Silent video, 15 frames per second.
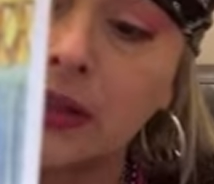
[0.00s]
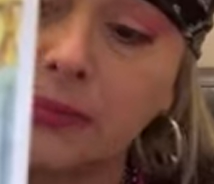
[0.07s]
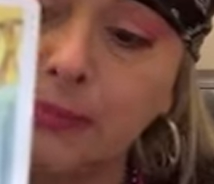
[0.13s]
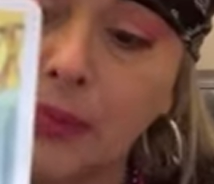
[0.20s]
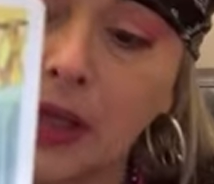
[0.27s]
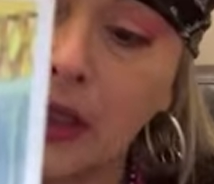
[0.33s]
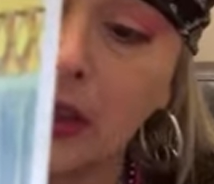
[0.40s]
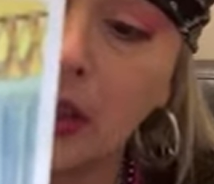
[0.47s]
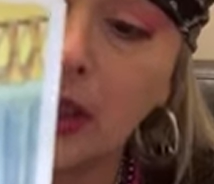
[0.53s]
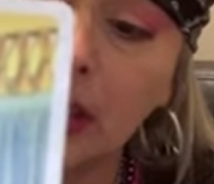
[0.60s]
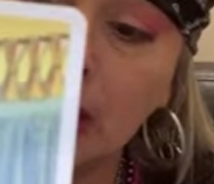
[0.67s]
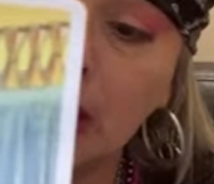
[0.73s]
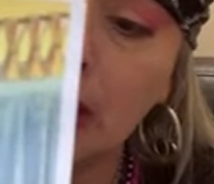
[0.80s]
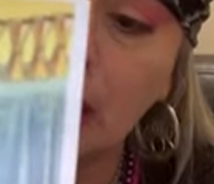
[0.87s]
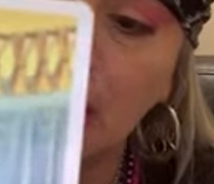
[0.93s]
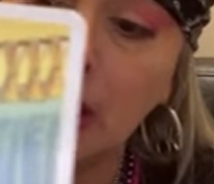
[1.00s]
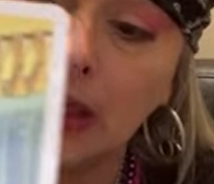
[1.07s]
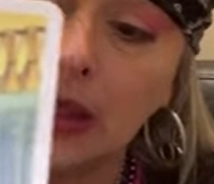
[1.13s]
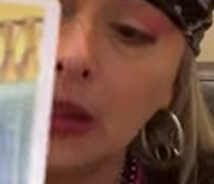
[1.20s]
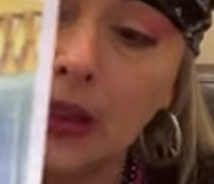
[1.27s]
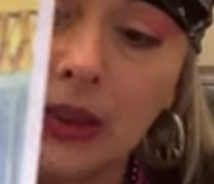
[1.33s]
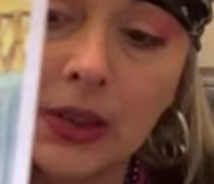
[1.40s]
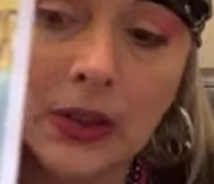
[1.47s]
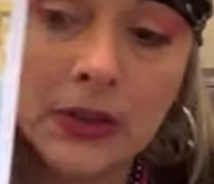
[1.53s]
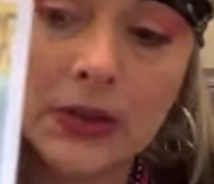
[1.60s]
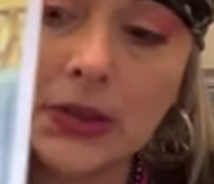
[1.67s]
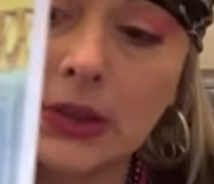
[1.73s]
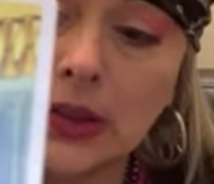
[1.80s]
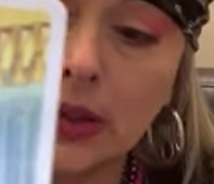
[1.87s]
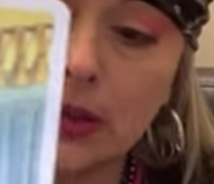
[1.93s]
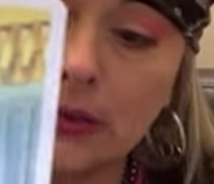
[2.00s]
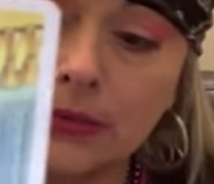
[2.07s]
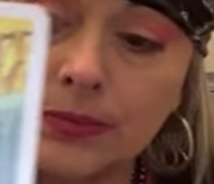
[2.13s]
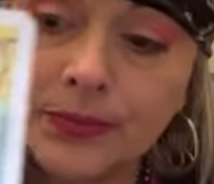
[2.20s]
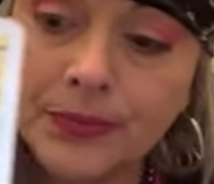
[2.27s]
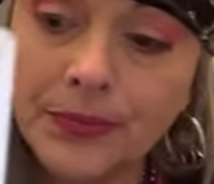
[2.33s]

and money. You know,